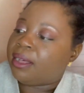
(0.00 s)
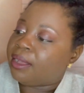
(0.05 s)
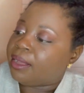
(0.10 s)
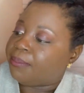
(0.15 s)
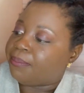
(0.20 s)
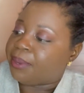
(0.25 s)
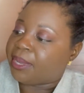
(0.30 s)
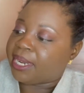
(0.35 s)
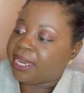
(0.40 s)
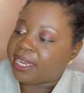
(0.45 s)

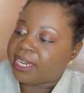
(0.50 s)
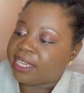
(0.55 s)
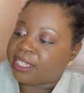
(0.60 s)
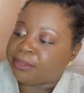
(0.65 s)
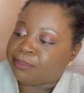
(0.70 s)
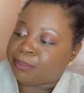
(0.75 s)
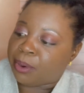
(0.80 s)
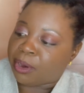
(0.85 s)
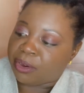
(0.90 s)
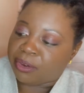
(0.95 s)
but it is
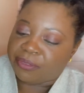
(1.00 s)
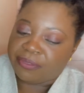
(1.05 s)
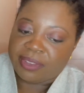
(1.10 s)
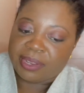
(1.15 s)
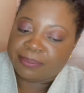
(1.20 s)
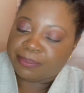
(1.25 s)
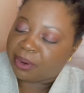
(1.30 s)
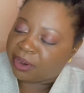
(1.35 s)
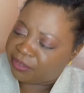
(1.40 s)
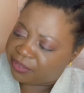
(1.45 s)

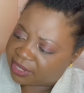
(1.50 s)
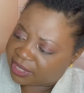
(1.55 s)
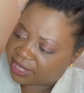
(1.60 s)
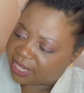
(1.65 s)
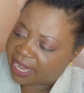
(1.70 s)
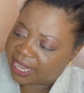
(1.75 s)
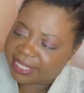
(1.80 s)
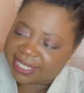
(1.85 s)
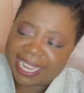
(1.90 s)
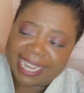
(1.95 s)
perfect
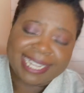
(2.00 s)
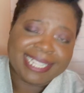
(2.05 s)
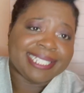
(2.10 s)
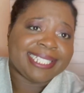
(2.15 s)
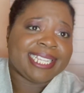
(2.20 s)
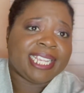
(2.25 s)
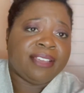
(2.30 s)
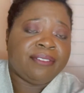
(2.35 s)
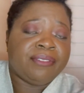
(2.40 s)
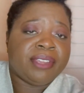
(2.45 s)
size. I can see
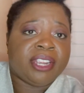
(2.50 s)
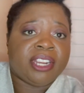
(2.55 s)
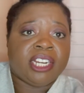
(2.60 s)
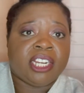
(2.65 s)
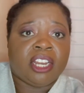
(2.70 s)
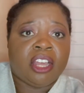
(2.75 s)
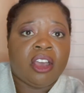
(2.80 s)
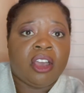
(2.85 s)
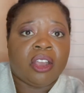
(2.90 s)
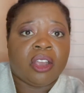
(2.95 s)
a
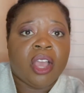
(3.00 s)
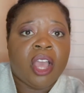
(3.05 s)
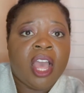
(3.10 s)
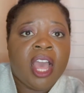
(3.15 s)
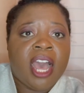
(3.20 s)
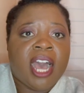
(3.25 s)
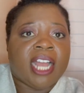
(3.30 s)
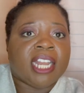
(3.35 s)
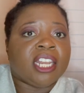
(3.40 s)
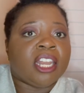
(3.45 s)
long
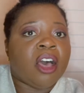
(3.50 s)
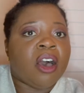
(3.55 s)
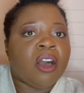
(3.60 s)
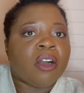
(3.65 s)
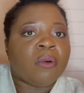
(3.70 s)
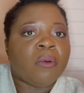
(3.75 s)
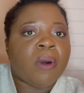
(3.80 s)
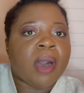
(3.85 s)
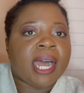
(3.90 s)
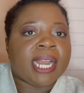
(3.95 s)

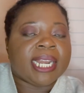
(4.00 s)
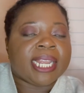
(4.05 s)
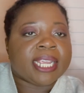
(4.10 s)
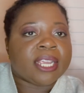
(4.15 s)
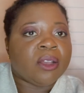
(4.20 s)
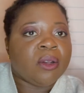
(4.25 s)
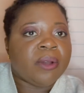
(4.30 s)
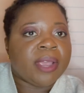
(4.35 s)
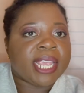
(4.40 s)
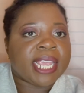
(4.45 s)
wallet
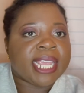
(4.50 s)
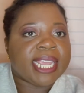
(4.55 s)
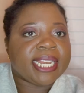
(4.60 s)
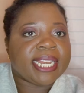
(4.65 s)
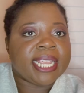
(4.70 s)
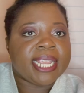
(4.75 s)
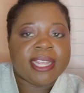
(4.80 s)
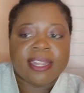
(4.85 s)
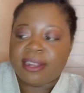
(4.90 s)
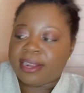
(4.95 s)
going in
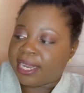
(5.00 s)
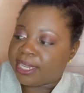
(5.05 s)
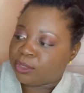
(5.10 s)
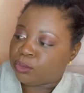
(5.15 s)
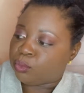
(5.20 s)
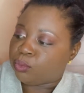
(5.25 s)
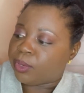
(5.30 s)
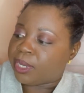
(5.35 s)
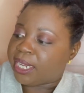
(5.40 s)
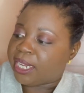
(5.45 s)
here as
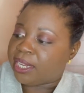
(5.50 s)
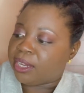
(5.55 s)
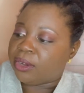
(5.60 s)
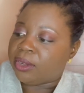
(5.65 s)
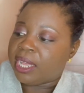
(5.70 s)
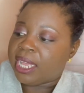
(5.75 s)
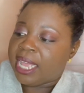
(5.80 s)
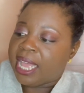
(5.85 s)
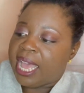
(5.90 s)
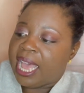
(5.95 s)
well.
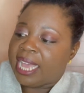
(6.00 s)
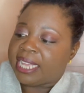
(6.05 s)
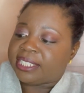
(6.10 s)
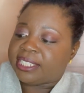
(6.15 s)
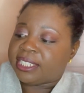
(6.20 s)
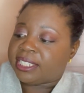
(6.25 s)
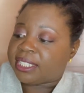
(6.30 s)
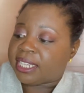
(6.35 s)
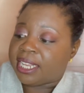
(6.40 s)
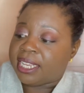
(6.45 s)

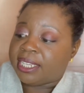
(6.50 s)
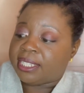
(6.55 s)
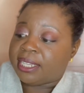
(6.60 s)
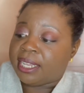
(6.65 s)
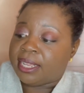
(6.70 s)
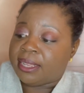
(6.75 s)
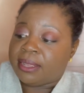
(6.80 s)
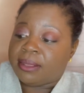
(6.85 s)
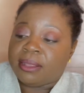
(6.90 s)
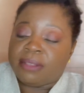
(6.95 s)
Just, it's
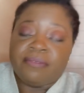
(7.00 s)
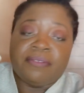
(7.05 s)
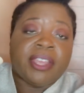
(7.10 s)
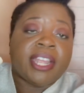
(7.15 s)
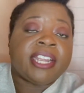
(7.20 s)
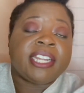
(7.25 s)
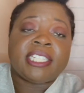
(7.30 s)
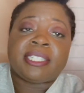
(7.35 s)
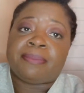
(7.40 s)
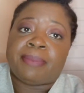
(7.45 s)
very
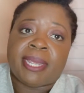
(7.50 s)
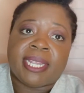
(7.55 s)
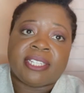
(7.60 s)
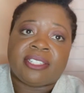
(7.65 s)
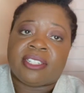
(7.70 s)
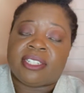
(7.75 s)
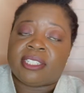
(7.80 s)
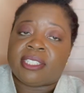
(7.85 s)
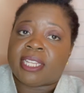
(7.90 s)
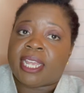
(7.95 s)

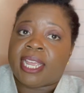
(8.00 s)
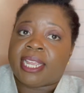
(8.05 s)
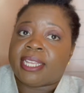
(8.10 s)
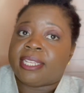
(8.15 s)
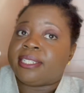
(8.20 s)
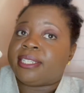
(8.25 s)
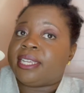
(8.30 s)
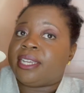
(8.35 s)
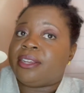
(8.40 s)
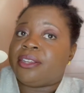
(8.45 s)
spacious. I can
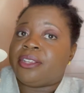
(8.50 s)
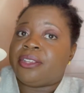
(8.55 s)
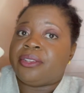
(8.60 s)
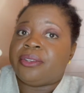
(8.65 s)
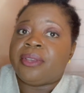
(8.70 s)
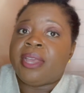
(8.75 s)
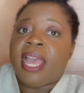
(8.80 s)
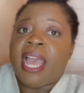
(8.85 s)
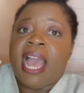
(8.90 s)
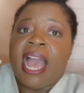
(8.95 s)
tell you,
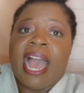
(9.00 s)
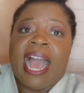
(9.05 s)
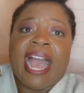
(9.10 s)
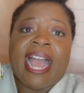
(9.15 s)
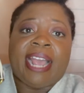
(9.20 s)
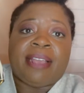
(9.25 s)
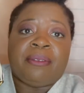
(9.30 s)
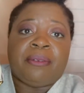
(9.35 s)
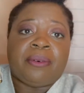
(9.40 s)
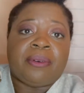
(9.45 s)

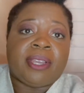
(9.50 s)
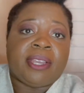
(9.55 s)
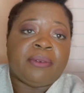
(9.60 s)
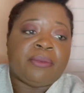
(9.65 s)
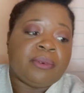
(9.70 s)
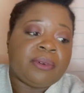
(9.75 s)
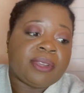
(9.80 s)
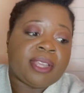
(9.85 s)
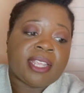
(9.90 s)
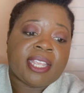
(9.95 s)
it
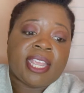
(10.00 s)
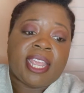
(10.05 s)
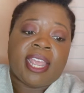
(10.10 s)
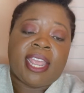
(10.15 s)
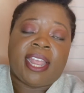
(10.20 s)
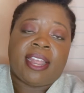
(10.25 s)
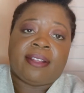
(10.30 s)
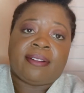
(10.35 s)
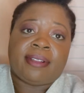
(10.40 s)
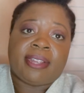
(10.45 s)
will
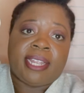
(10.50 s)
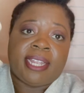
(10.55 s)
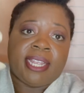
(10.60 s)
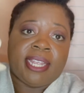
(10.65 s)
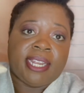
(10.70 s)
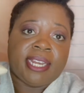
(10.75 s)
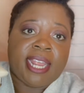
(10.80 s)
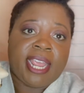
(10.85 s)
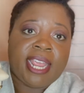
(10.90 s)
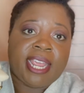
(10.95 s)
carry
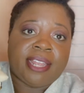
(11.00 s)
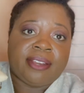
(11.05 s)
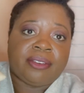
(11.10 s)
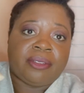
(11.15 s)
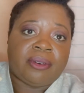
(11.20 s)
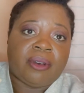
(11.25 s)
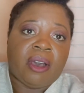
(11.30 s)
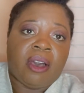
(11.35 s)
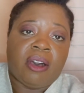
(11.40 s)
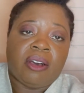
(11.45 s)
and handle
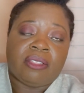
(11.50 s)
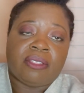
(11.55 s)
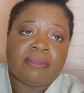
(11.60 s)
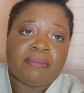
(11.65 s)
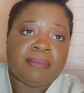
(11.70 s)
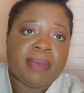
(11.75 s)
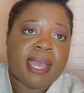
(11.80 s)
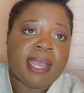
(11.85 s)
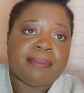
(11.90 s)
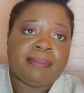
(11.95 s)
all of
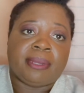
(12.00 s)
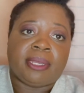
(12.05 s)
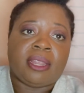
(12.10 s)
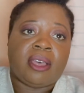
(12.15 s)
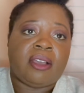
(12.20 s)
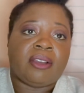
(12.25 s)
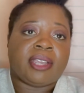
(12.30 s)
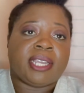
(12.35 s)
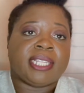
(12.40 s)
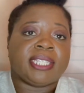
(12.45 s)
my
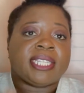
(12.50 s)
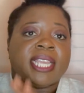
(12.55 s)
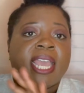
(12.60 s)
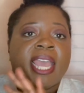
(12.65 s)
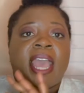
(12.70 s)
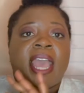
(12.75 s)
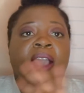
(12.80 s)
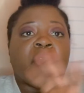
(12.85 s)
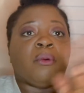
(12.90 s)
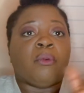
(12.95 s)
belongings
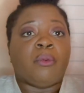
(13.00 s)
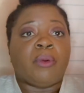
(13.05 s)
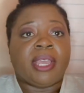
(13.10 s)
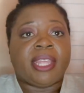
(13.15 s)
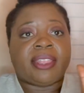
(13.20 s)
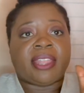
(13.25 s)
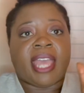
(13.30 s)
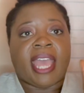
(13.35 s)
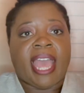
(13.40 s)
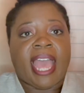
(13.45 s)

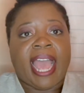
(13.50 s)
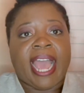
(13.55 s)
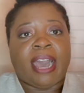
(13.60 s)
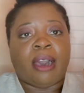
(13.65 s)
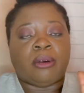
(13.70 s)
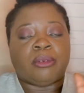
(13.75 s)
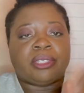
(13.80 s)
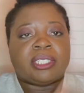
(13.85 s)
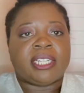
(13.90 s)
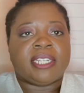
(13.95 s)

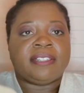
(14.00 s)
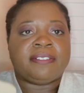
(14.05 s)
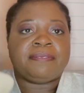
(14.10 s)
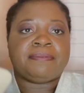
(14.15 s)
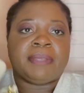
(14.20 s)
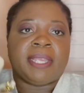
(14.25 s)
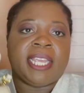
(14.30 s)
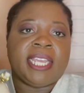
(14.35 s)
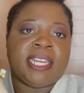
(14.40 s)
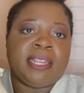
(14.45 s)
without
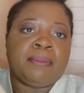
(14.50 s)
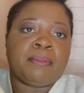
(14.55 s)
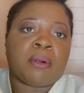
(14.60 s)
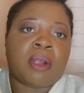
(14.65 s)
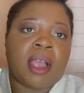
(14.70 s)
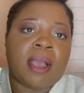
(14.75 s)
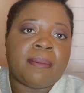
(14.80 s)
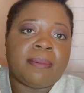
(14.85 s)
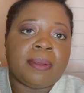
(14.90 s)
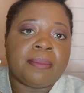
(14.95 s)
any
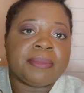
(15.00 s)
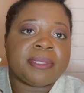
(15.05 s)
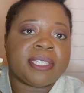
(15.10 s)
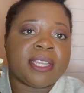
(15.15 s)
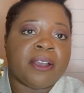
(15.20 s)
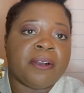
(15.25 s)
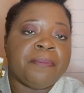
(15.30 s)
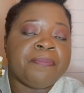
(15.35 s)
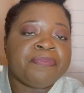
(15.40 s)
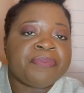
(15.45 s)
problem.
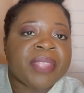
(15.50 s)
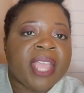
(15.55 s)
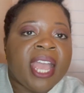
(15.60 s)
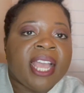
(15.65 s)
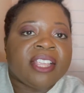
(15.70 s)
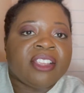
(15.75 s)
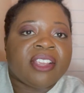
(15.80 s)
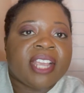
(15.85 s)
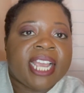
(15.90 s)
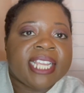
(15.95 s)
So you
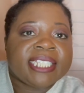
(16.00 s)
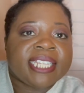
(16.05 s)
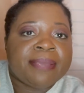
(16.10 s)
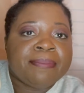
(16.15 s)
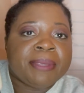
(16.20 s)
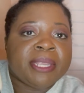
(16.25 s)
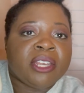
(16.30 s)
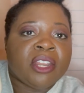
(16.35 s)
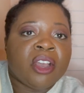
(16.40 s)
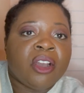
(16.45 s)
guys let me
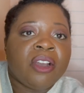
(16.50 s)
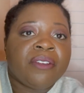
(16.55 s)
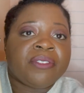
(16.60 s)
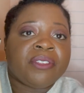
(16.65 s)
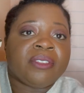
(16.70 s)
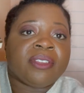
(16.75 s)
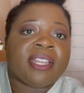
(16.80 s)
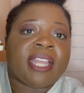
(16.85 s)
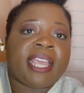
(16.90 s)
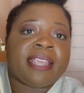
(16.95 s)
know if
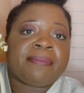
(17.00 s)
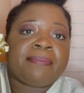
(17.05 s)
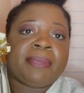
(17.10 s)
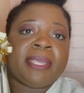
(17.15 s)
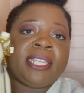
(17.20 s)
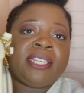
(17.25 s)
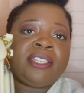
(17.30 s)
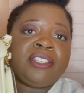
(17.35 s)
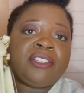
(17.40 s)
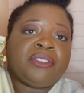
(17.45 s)
you'd like me
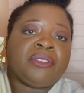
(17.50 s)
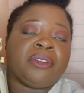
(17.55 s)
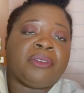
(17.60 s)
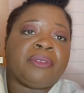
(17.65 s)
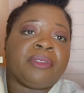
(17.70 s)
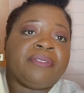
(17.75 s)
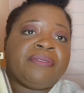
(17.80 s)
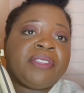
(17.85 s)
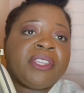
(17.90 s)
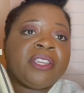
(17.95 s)
to do a
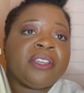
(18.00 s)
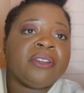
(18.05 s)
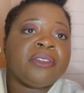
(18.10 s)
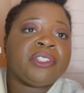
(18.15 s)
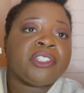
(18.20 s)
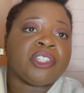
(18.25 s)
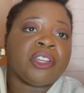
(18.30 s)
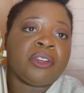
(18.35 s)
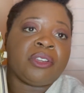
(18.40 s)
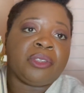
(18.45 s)
review,
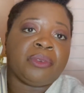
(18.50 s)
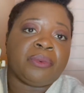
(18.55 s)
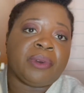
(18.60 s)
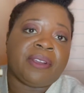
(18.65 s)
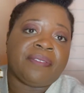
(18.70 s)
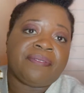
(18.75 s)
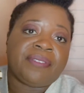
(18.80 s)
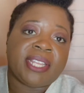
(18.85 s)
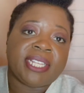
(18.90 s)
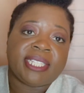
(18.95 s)
show you what
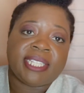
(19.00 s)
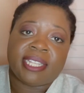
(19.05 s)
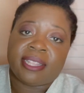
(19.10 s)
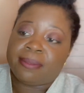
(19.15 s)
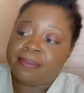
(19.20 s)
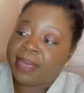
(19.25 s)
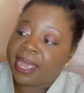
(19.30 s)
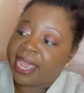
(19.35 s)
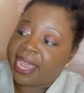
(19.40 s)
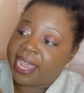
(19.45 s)
fits in the
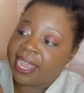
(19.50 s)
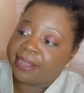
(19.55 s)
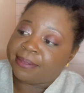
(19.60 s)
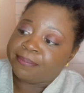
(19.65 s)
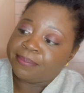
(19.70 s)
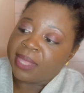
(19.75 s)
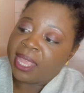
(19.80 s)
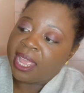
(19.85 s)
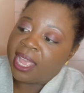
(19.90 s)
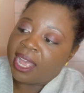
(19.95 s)
bag
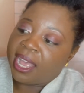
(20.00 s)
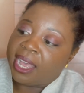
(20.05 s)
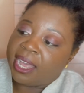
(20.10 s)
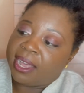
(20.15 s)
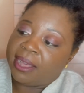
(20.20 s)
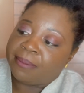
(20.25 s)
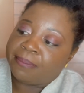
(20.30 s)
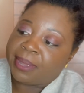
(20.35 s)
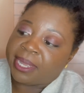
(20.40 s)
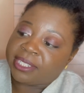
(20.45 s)

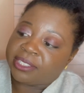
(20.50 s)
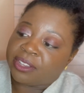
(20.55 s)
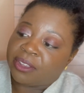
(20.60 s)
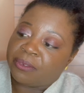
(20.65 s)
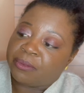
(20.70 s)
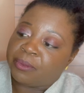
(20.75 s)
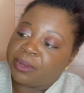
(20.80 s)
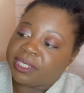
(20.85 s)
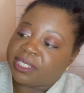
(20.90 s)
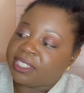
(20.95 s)
based off
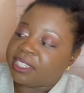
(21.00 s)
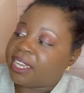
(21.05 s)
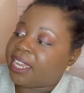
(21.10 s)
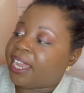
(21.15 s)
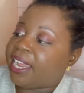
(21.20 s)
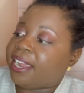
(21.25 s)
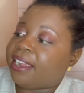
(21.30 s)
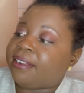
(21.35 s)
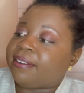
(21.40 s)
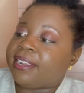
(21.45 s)
what you
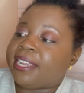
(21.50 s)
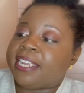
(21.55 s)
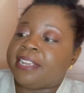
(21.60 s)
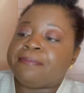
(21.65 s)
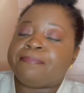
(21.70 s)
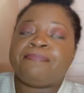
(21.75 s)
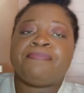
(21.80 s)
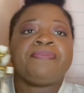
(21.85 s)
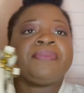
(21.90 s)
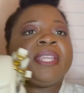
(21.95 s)
carry,
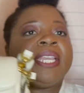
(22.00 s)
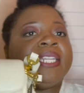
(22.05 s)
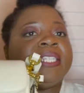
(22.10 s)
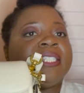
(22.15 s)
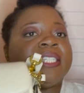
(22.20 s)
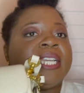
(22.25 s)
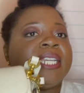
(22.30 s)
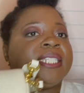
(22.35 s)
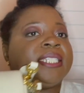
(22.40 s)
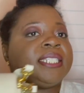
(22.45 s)
and
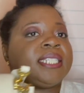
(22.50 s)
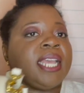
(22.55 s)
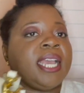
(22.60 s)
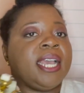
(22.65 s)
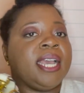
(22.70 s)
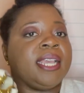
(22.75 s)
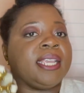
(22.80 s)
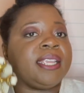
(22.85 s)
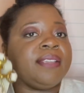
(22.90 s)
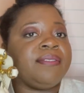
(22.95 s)
just
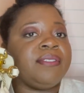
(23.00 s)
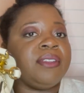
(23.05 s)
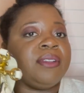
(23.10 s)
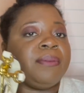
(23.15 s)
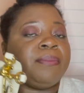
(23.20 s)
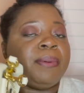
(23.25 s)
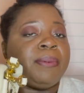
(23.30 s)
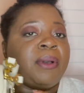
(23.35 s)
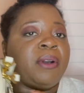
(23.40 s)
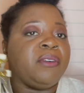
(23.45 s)
give you an
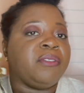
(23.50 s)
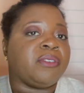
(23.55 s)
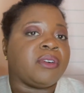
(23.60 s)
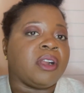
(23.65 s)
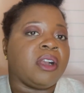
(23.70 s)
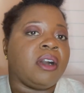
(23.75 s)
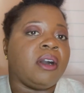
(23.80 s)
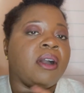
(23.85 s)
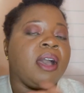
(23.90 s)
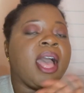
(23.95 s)

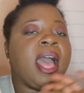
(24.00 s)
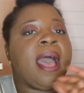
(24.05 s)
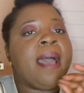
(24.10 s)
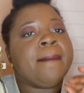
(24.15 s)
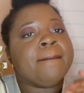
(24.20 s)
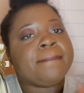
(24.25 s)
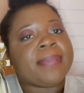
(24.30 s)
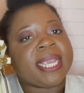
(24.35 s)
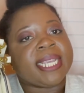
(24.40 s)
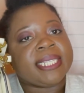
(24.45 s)
overall
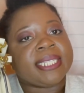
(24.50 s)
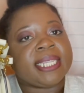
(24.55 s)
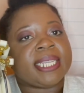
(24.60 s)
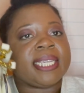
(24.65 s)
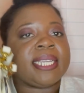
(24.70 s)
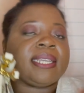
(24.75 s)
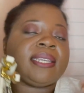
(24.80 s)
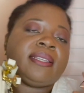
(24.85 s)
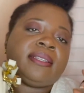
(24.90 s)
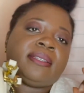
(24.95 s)
basic